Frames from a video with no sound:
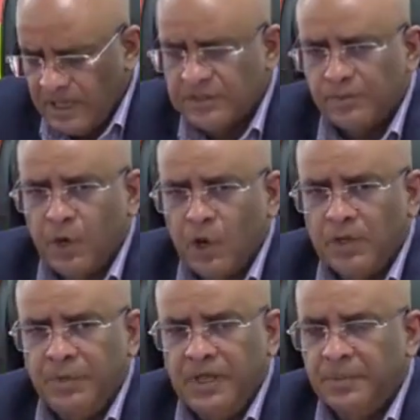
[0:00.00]

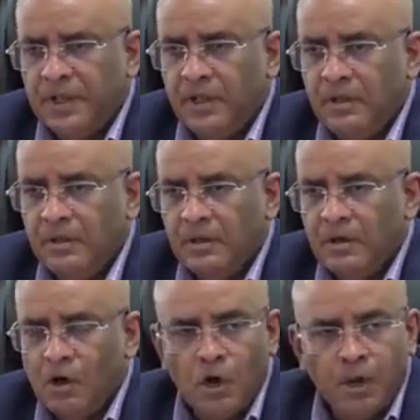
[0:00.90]
exploit people,
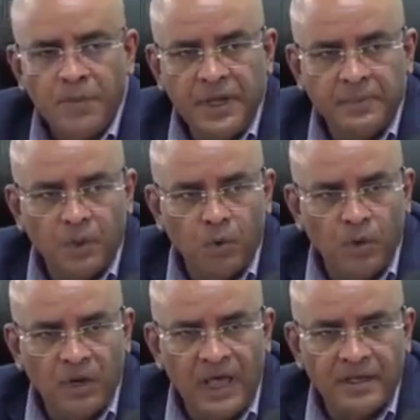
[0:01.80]
or people
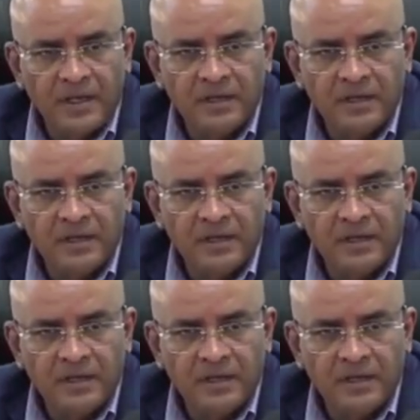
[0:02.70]
who